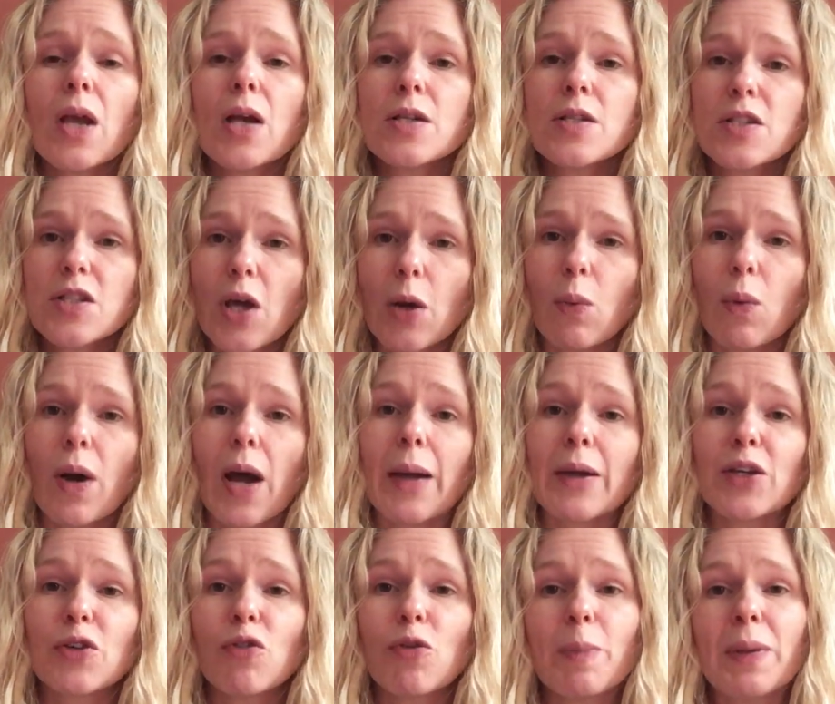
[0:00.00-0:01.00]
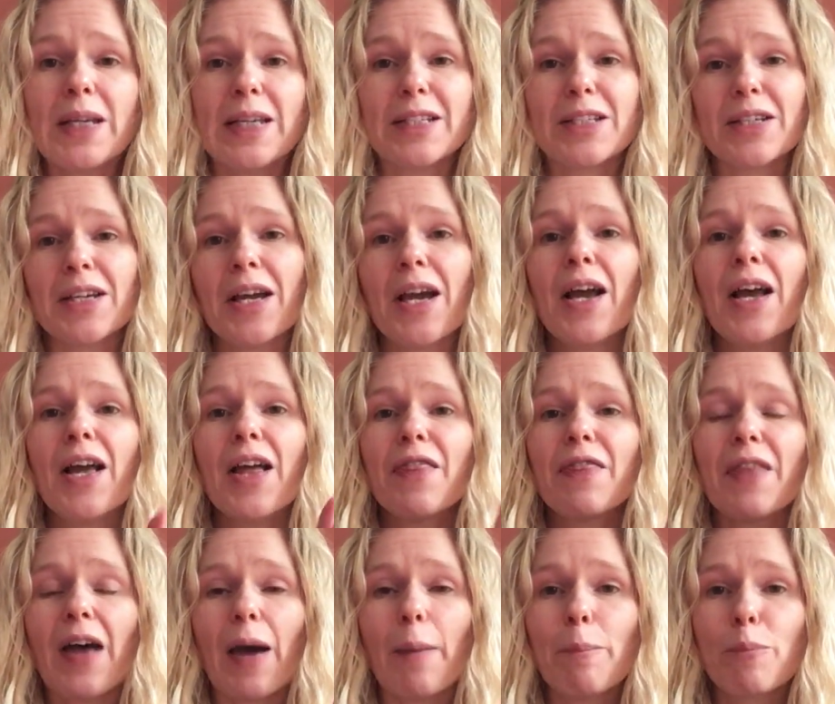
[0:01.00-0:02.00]
So I'm going to repeat
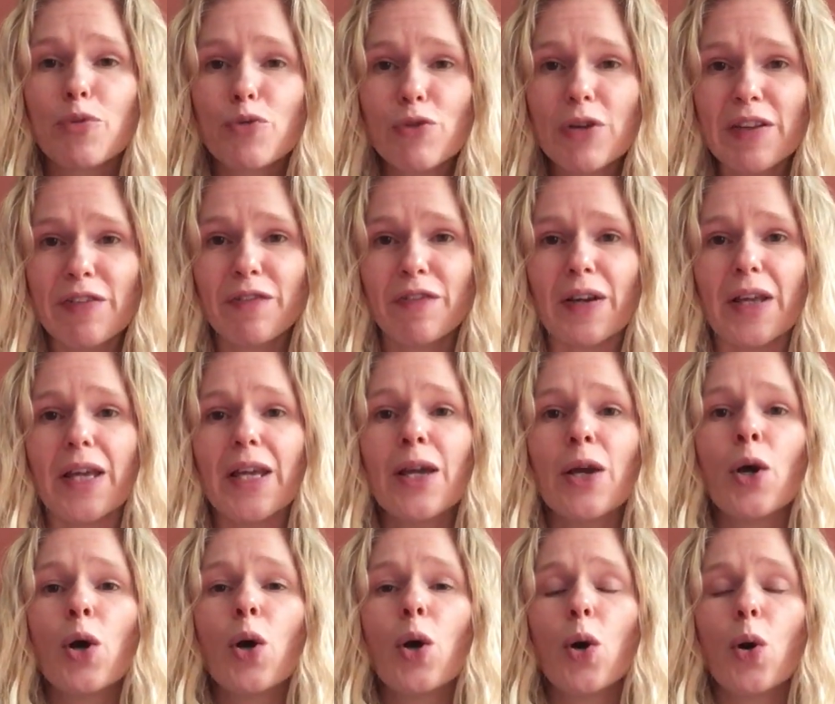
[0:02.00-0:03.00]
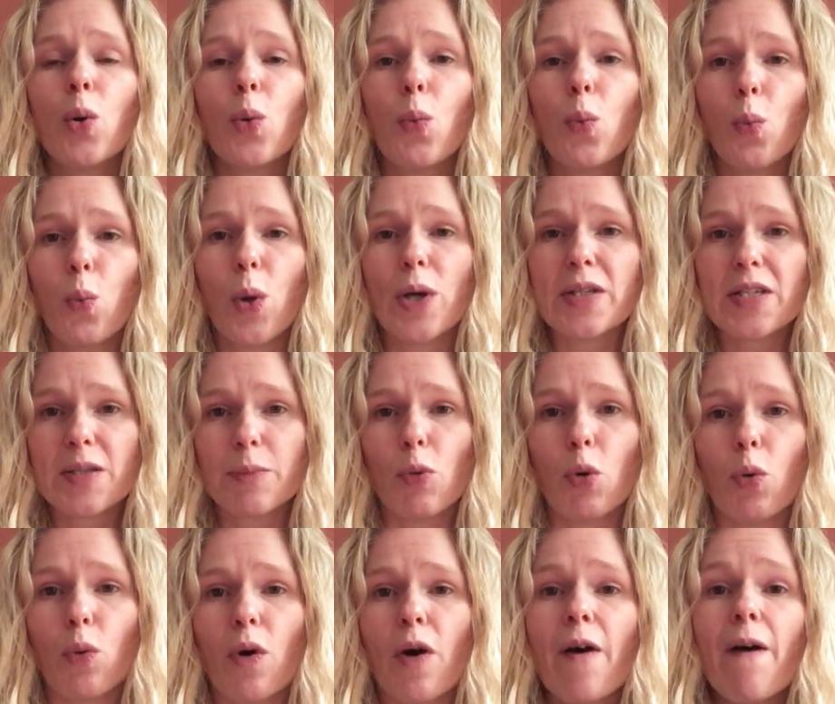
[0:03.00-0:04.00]
that briefly once
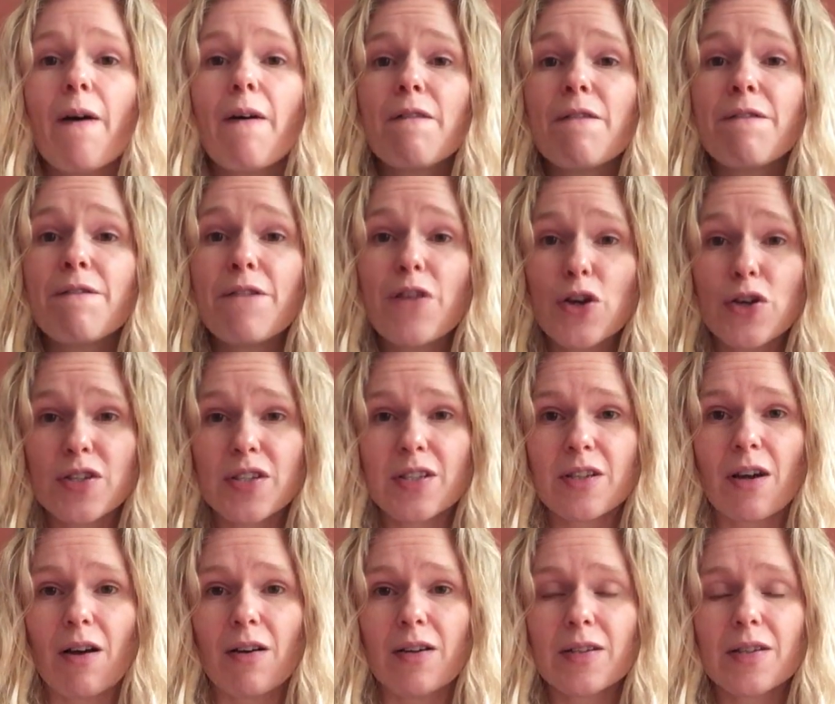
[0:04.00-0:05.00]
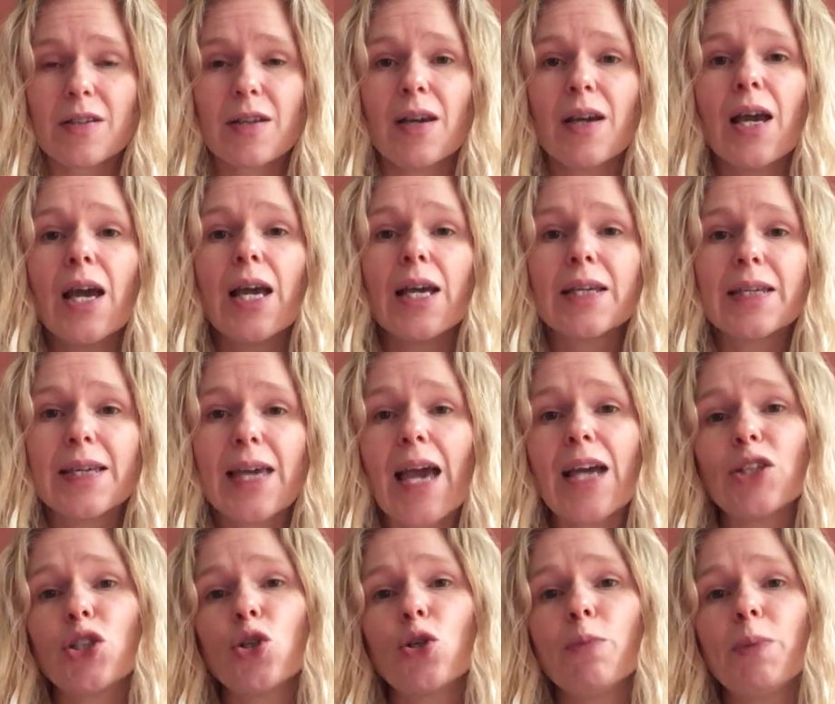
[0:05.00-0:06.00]
more. First task,
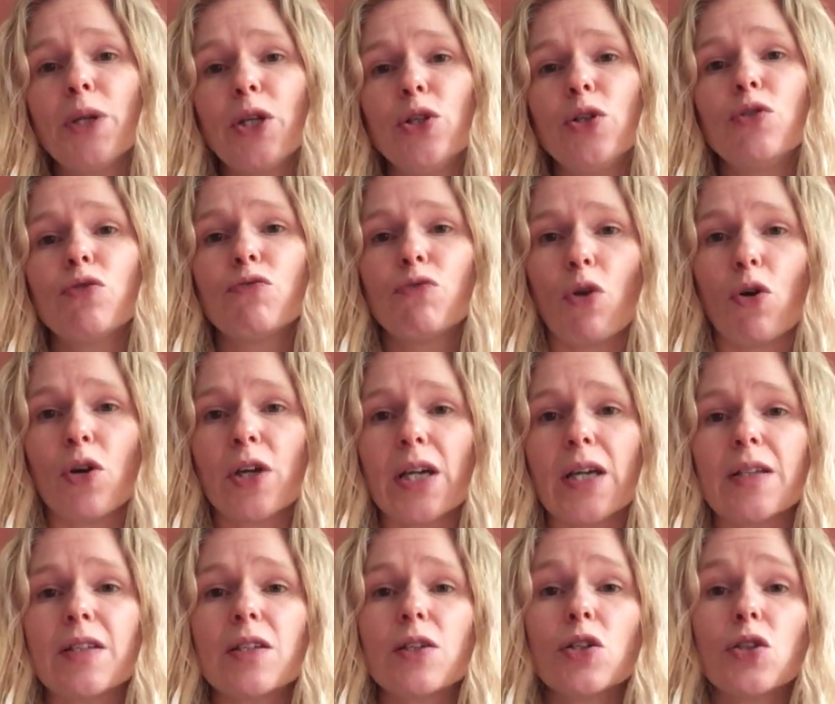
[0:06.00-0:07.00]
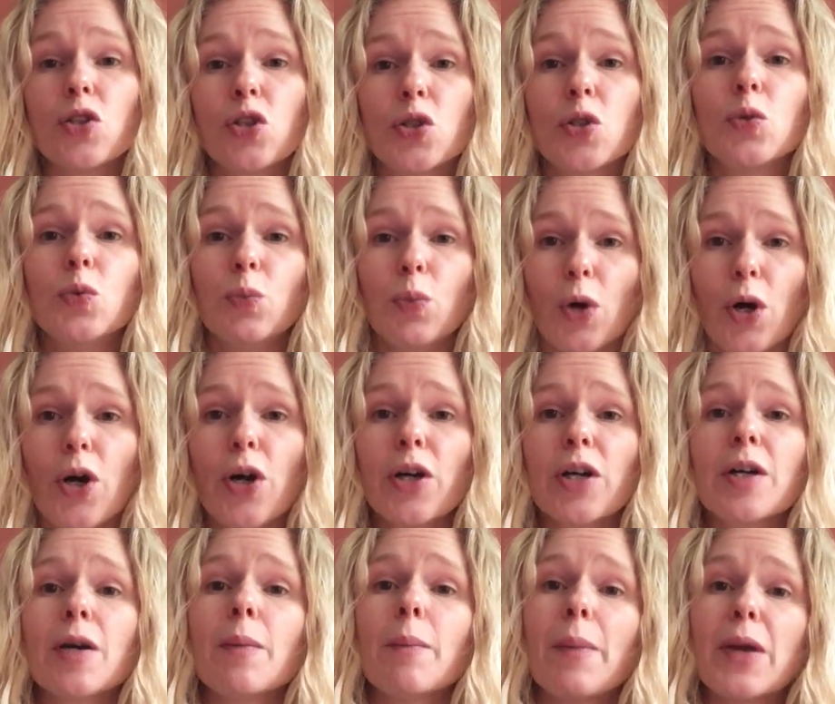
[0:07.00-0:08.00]
get your balloon rocket to
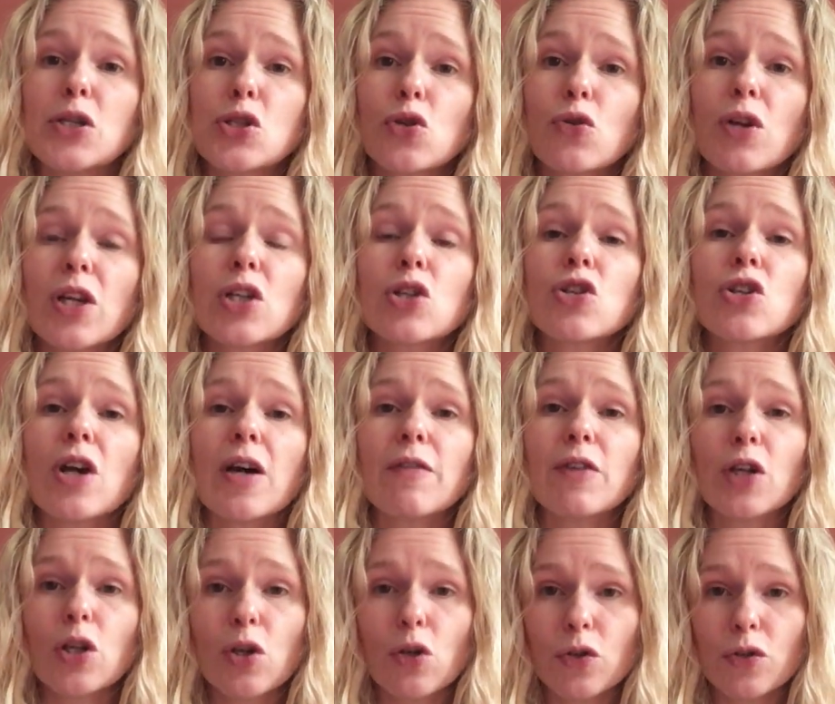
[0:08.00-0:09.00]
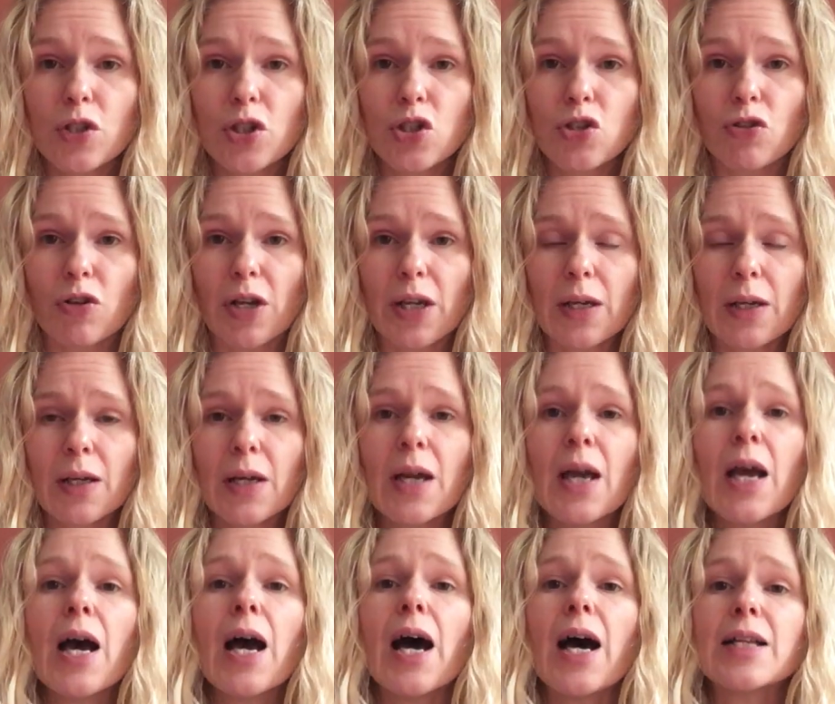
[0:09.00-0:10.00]
work, make sure it can travel along the string
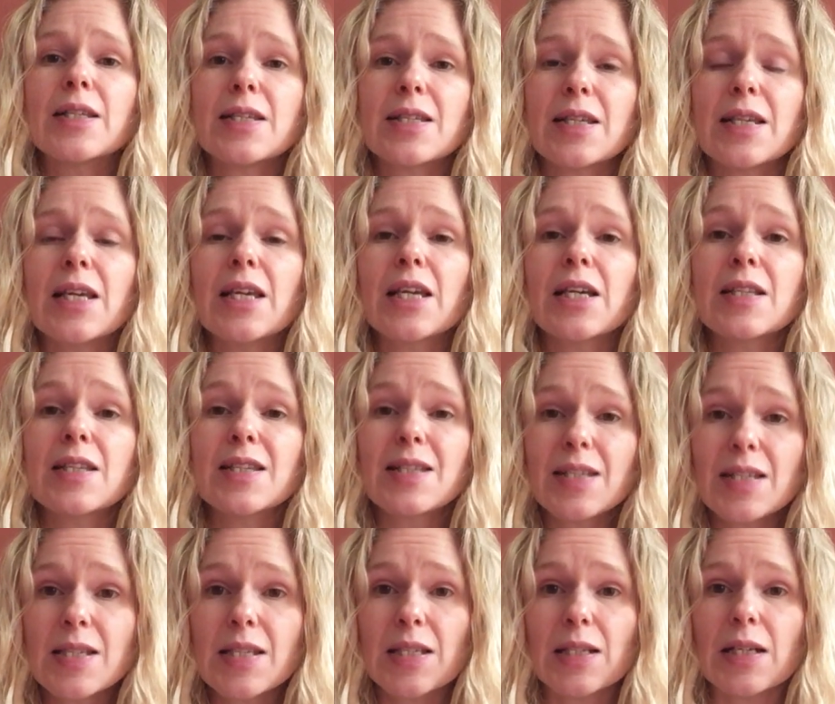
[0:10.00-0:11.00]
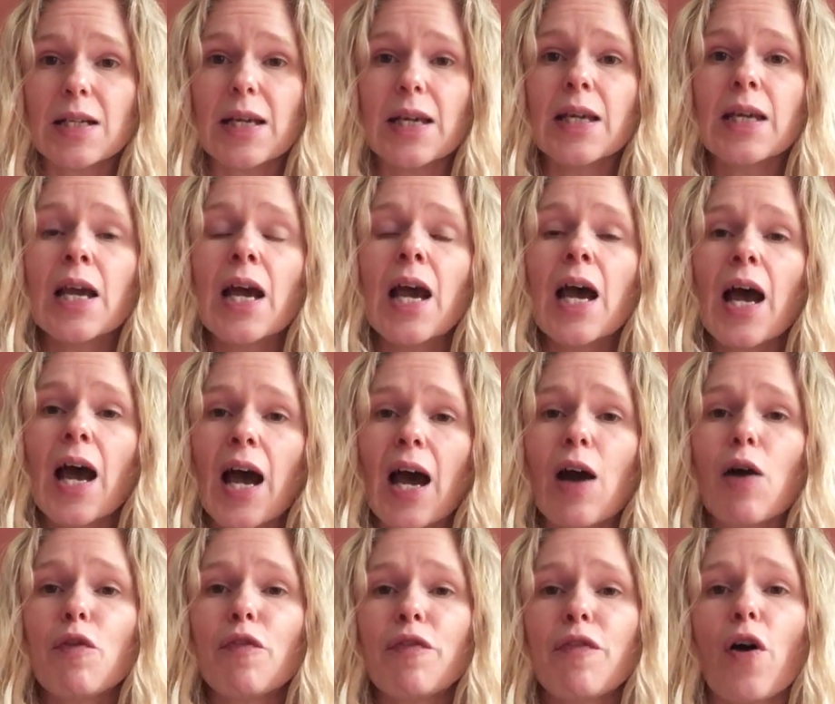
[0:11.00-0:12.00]
and see consistently
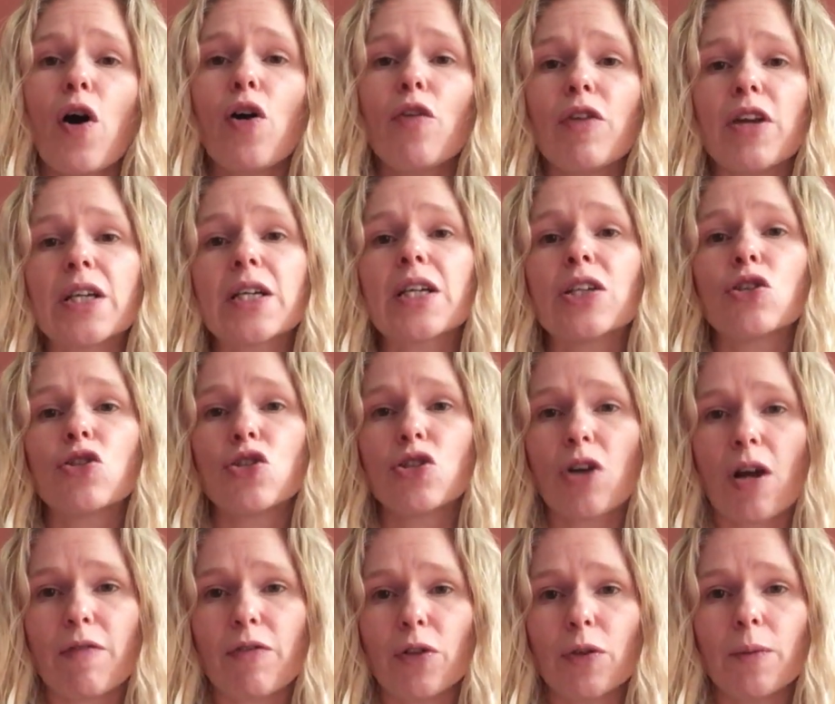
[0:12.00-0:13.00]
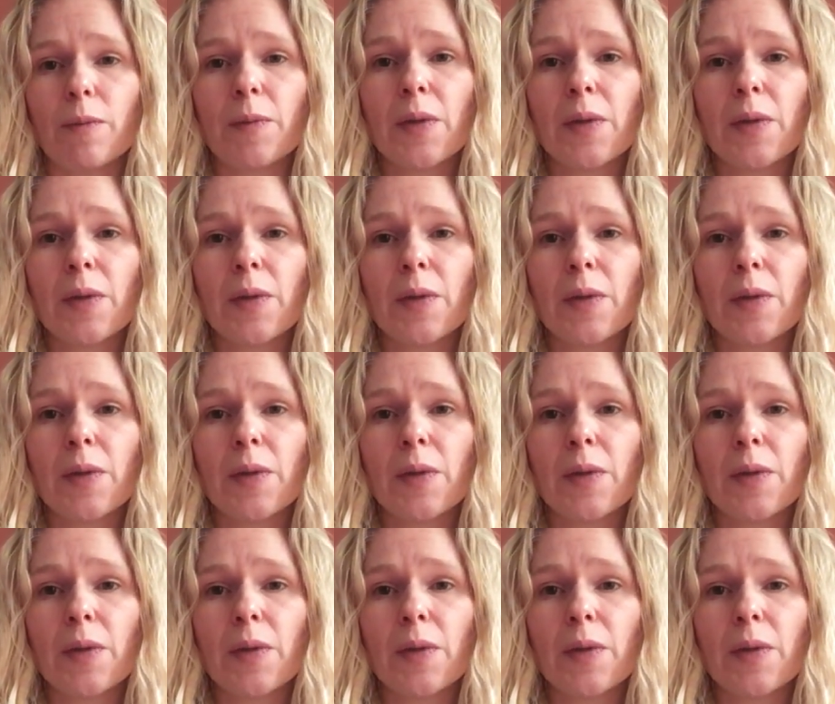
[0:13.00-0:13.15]
how far it can travel.